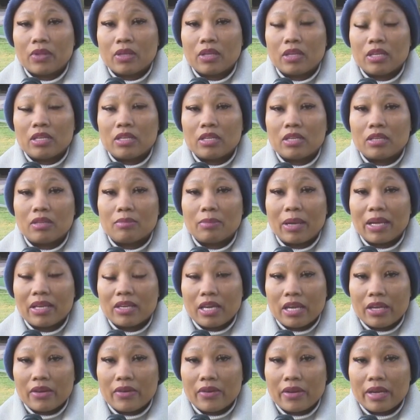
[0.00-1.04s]
in my
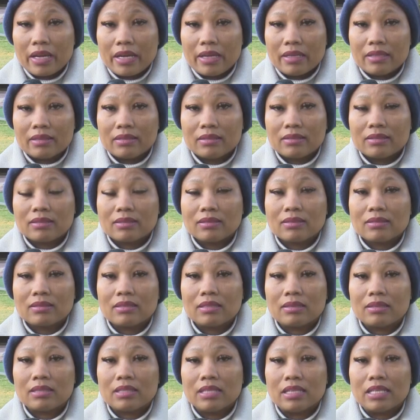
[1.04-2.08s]
career,
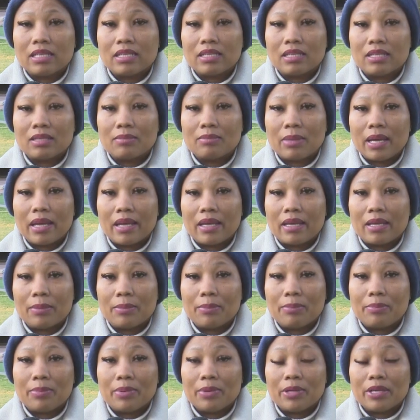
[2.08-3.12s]
in
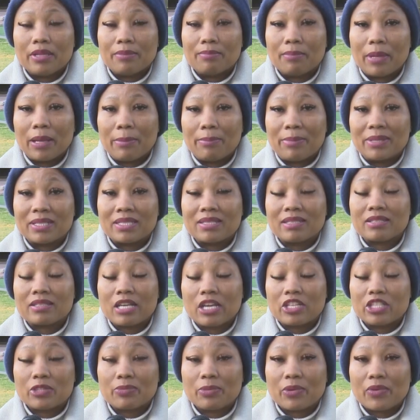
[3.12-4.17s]
my in my business
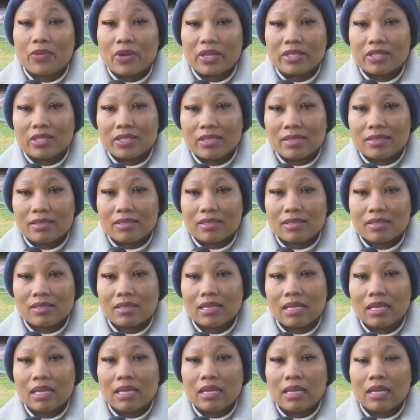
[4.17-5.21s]
aspirations.
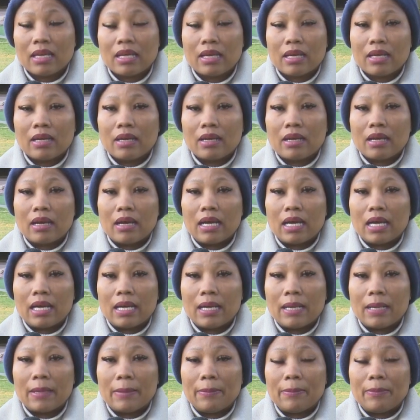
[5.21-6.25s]

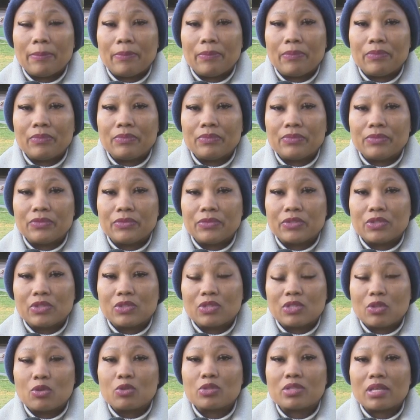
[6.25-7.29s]
Um,
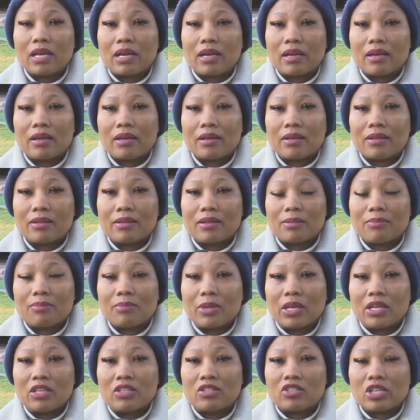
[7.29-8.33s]
those are the
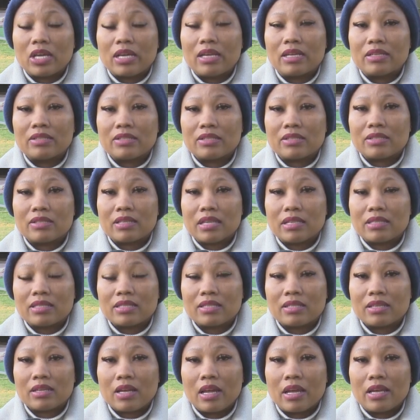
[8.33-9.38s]
main challenges
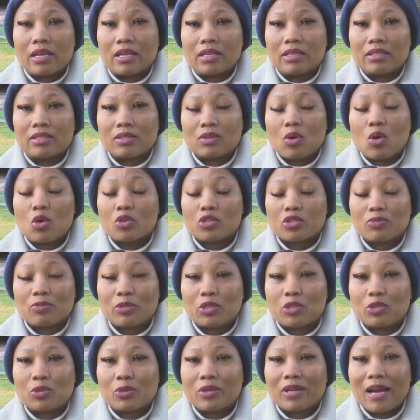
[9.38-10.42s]
that had caused
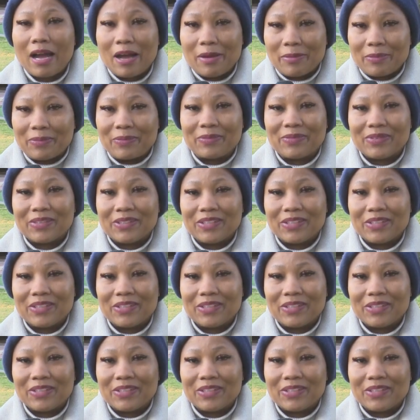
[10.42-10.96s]
me to come